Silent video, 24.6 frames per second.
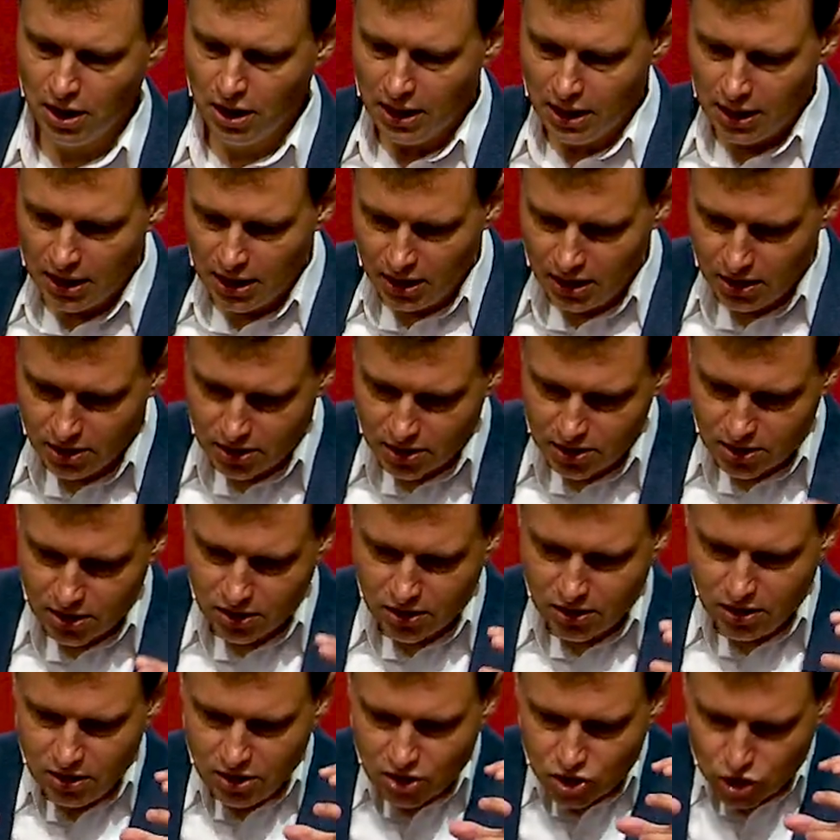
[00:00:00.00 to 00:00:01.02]
It is
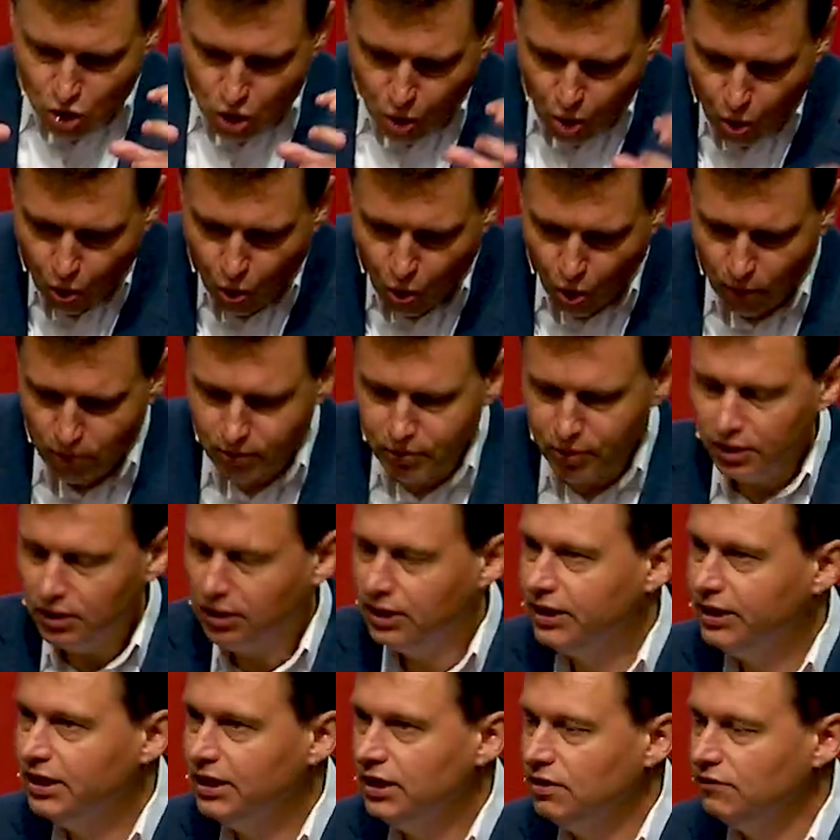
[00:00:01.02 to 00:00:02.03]
these core
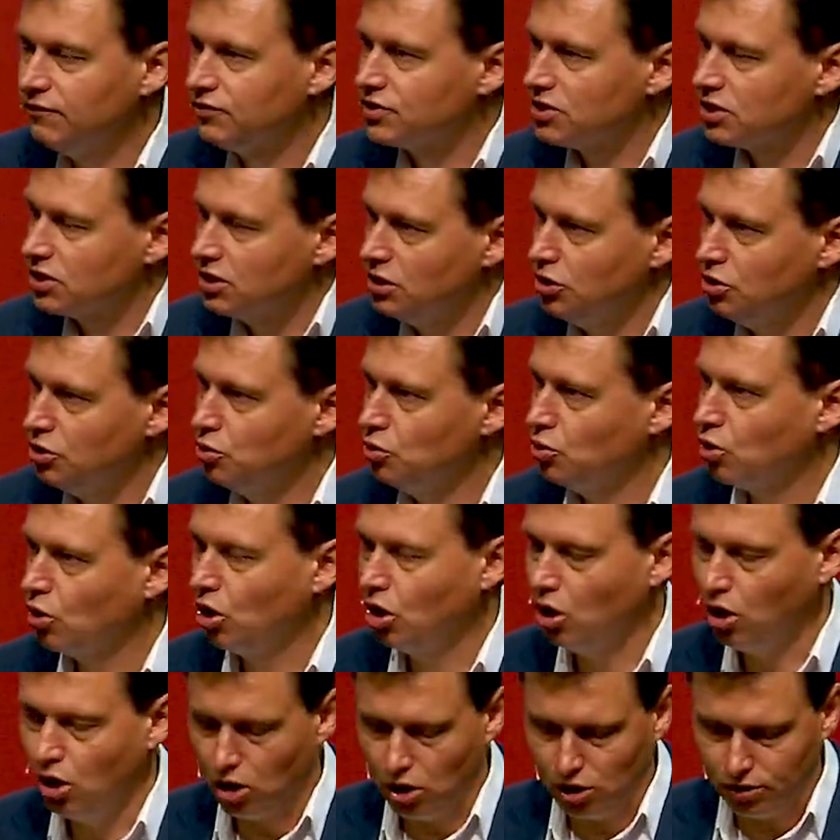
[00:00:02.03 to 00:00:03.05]
beliefs in your
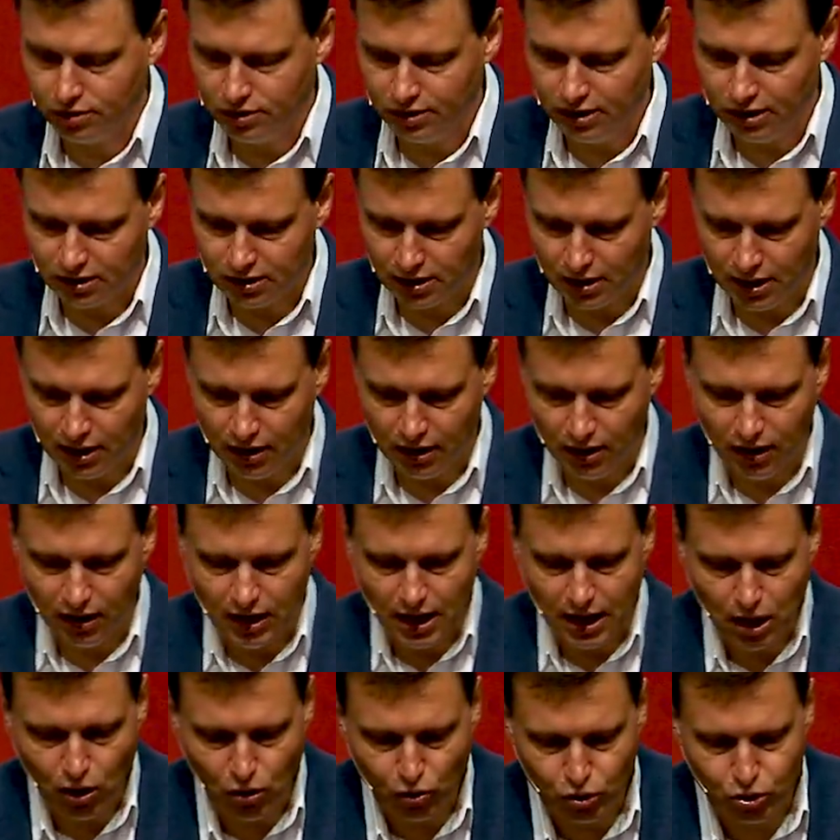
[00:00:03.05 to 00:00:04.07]
heart that
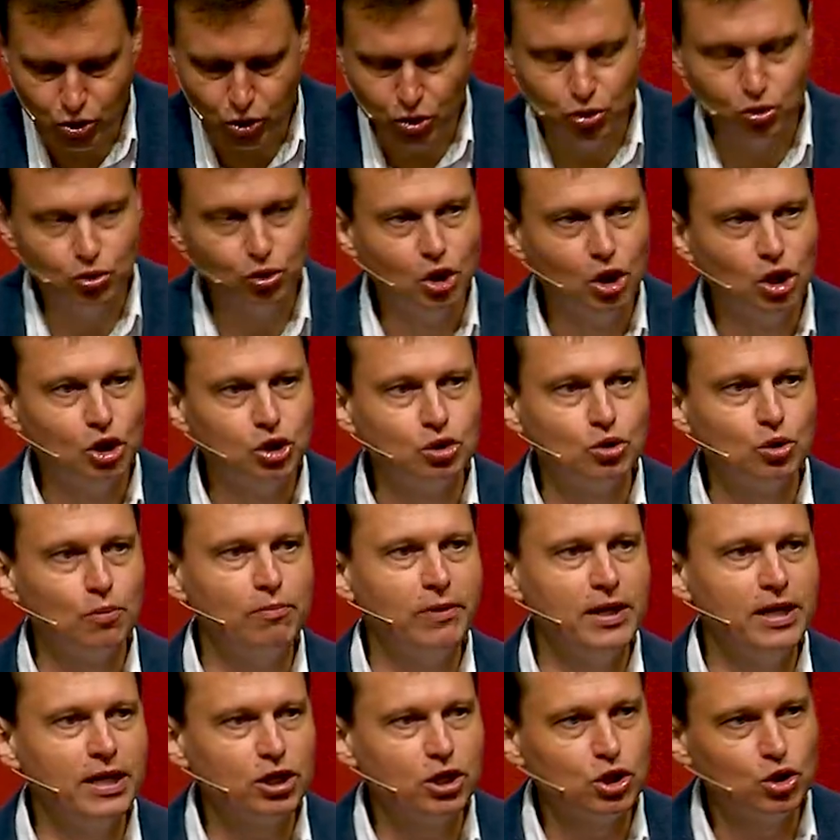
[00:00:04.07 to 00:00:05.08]
allow you to
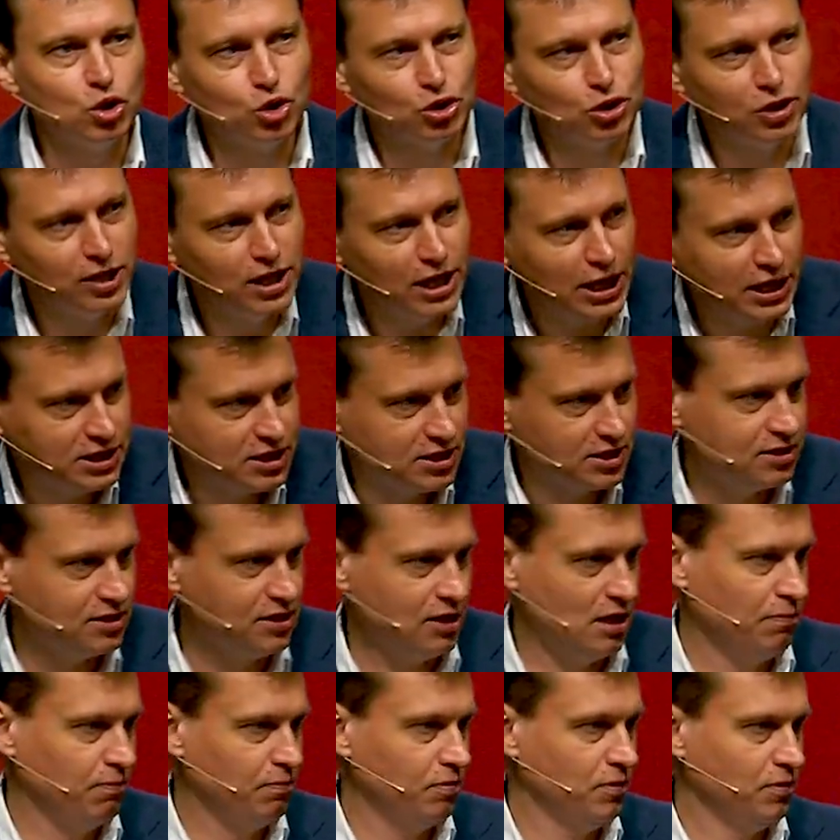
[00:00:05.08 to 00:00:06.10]
make your next
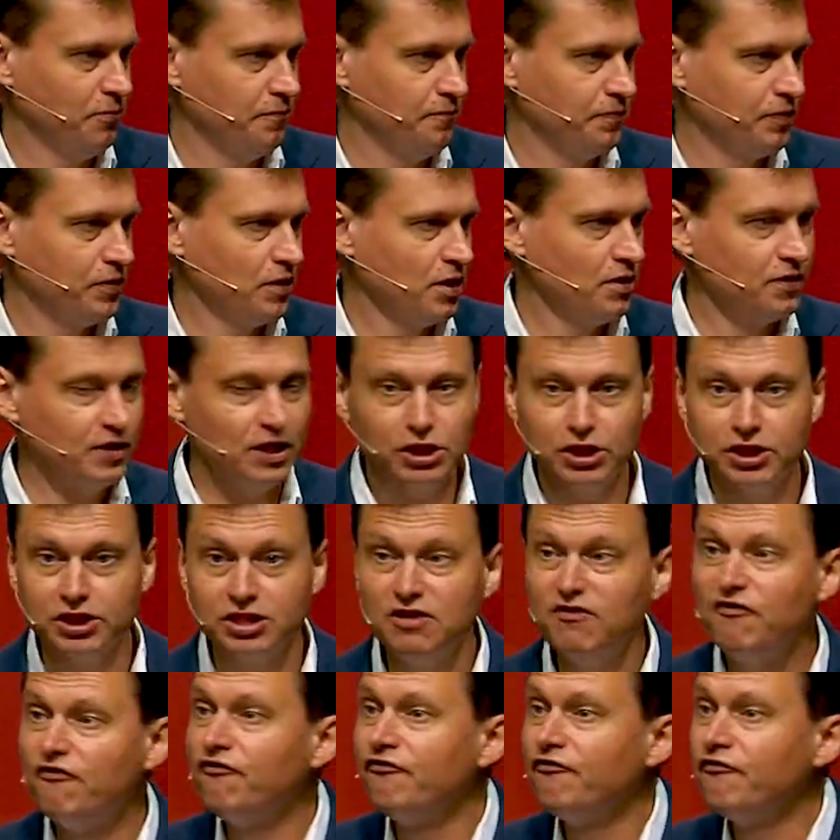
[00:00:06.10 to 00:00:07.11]
step, that
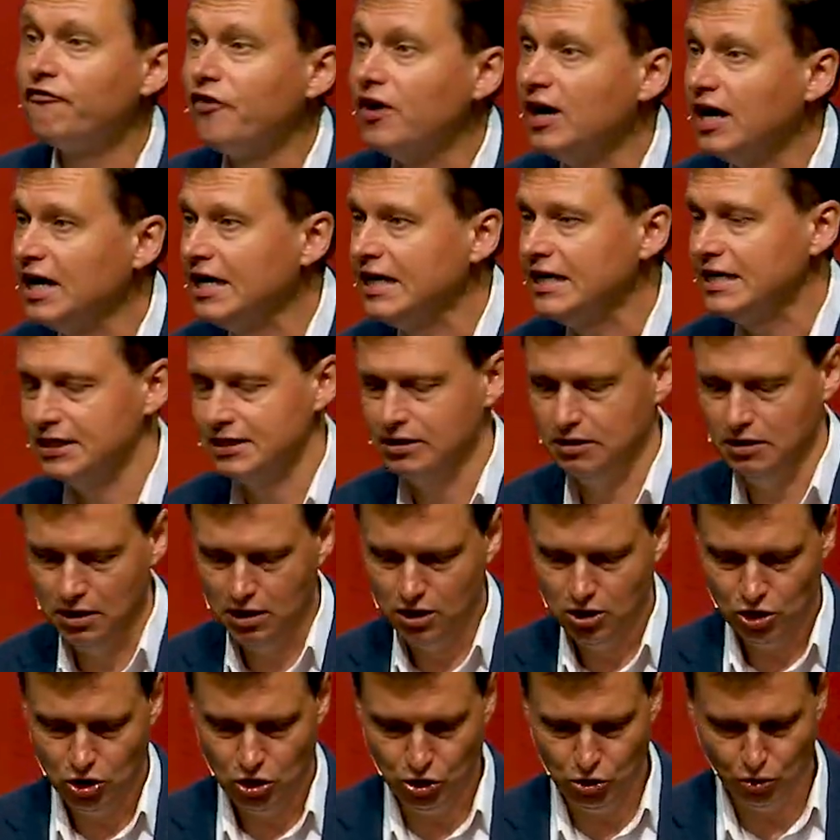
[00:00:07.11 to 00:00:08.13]
define
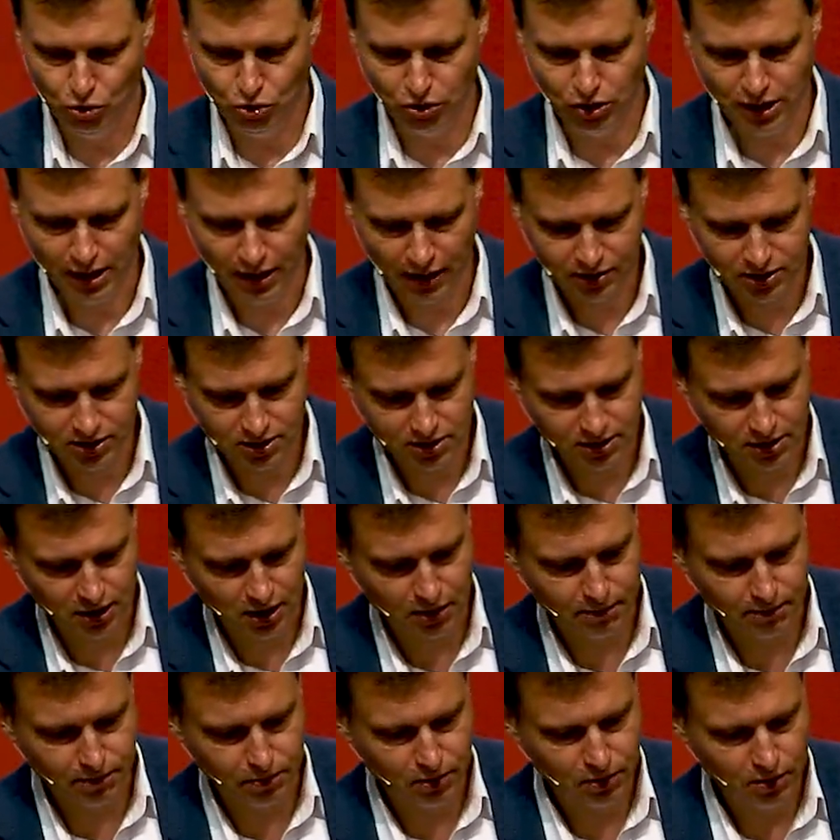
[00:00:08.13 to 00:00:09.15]
your next
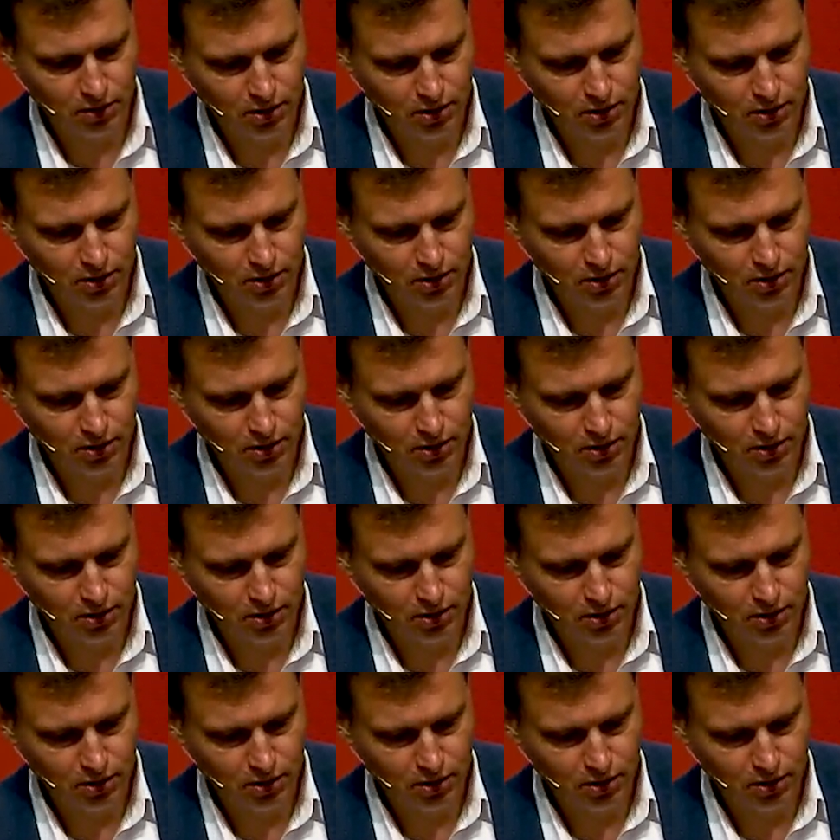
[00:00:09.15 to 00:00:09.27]
step.